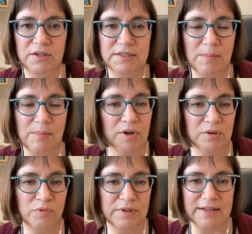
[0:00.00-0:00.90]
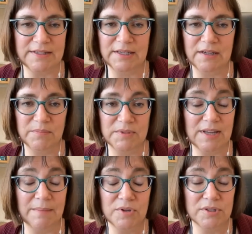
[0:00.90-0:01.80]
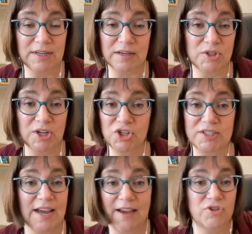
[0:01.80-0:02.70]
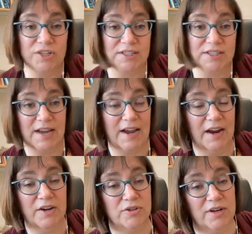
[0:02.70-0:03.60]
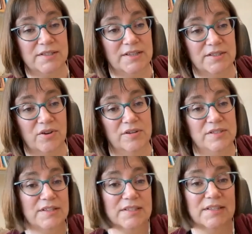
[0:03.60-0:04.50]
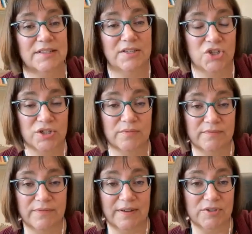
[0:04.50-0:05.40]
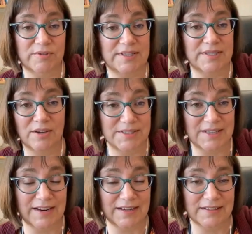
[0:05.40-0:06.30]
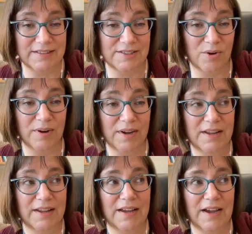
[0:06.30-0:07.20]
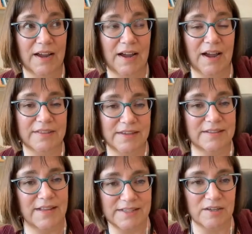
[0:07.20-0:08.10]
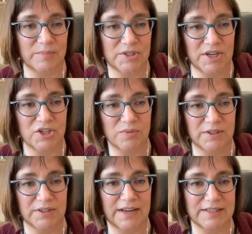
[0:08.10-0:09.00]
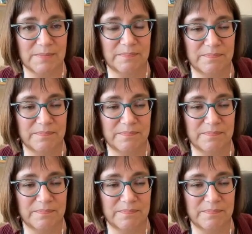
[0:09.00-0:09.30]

someone with that some second mutations have just as high hydroxyacyl carnitines as a G1528C homozygous. So I think that second mutation really has